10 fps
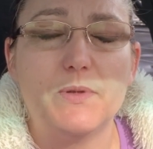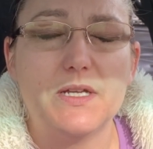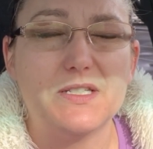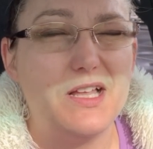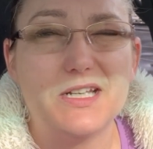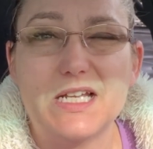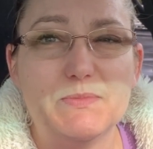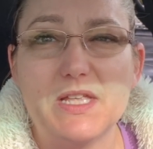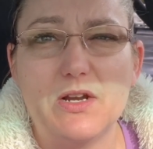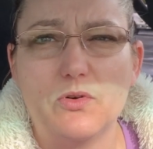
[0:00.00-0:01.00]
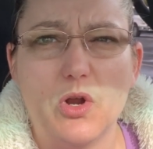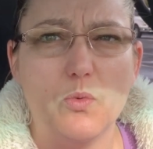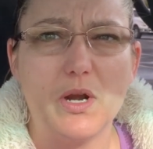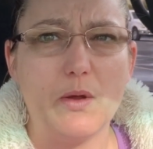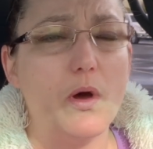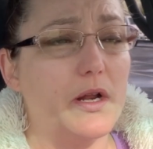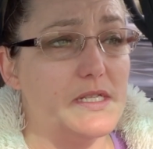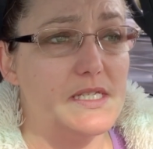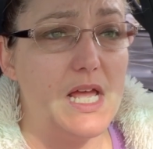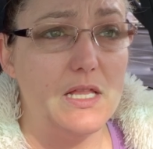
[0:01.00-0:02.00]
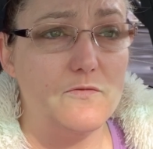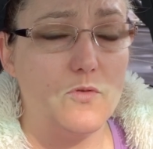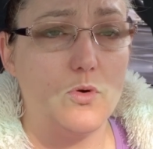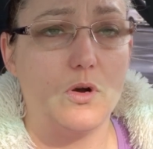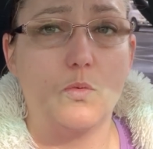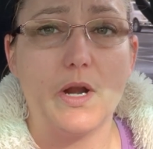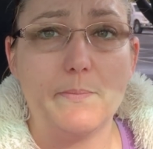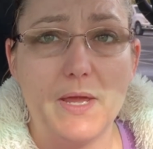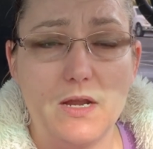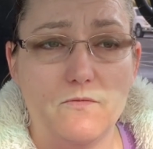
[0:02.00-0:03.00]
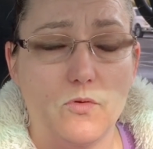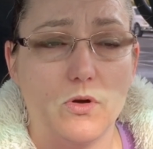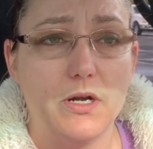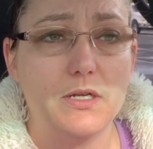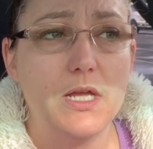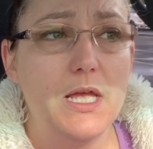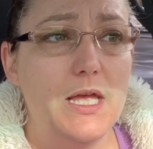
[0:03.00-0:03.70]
because a lot of times they don't know what I want to sell it for or what I paid for it,